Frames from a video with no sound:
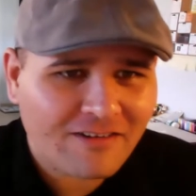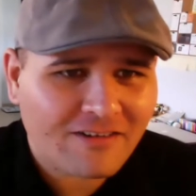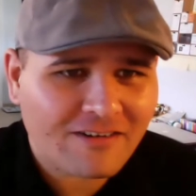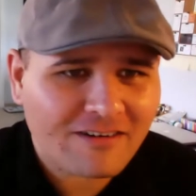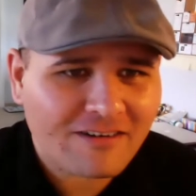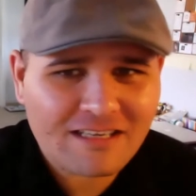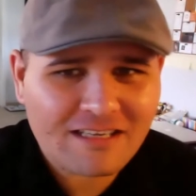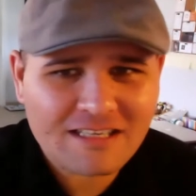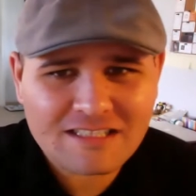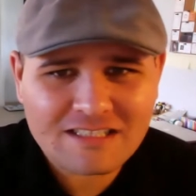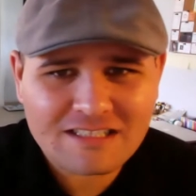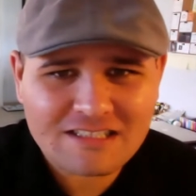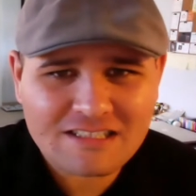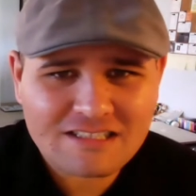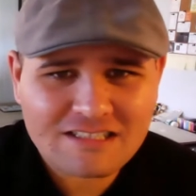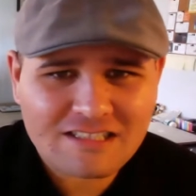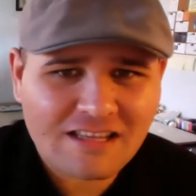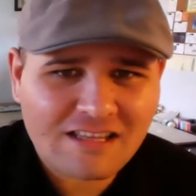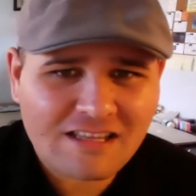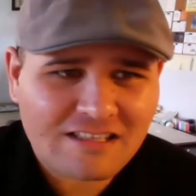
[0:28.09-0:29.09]
or at least just
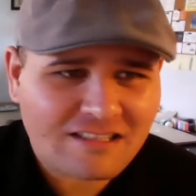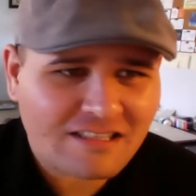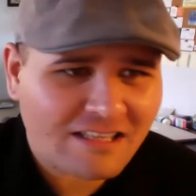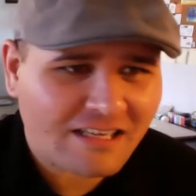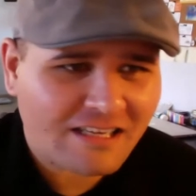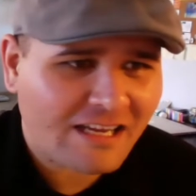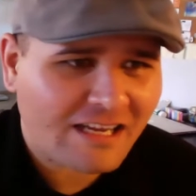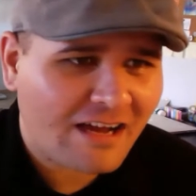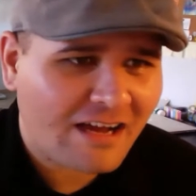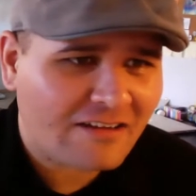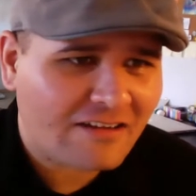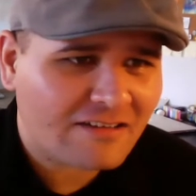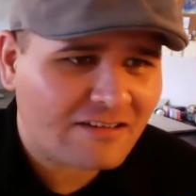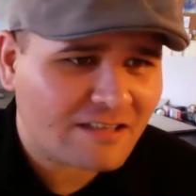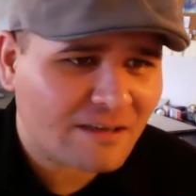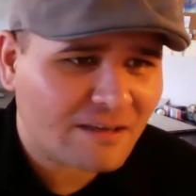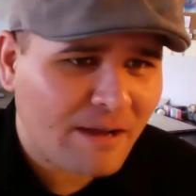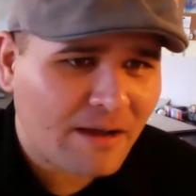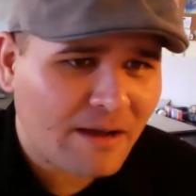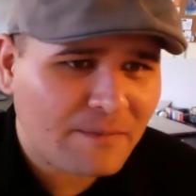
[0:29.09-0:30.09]
send this link out
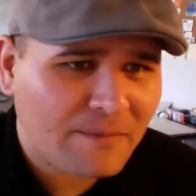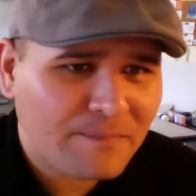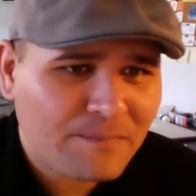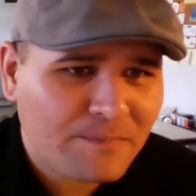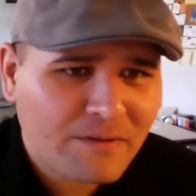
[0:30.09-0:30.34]
somehow